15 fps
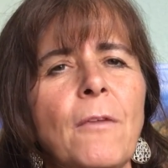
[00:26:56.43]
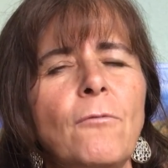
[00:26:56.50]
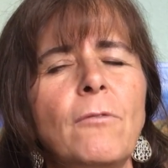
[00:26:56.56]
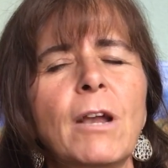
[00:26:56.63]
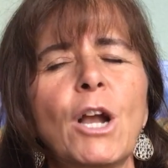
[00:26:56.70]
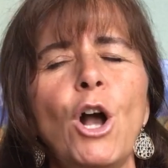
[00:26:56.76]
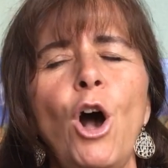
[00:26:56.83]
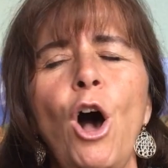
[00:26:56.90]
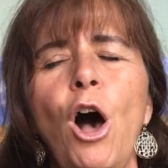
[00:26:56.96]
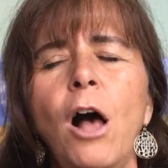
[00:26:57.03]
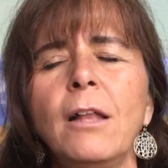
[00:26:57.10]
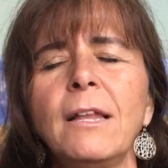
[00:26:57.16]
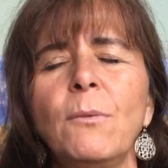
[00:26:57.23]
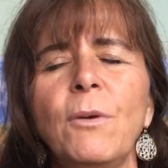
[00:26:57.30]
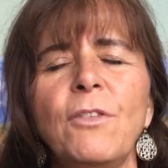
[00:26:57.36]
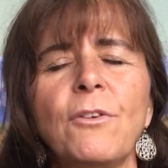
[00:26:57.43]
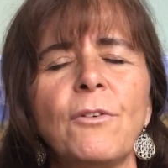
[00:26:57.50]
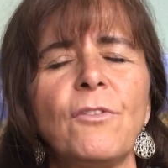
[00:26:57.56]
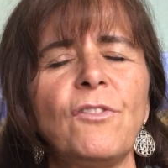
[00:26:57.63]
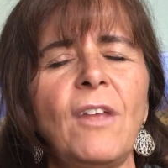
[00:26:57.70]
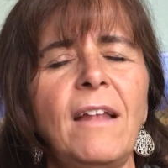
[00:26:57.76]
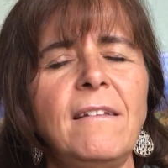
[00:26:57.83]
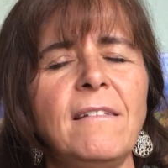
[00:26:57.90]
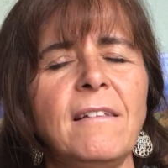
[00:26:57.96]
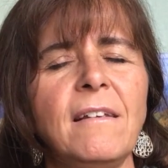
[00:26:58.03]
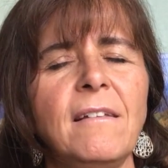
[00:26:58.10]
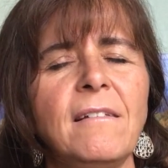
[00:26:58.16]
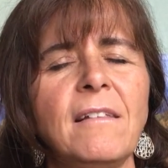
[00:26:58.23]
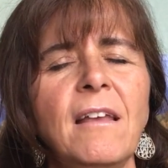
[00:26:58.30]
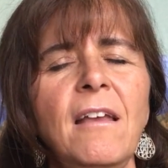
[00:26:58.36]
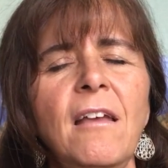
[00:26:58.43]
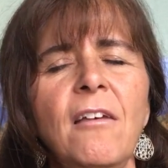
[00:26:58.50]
Recall it with your senses.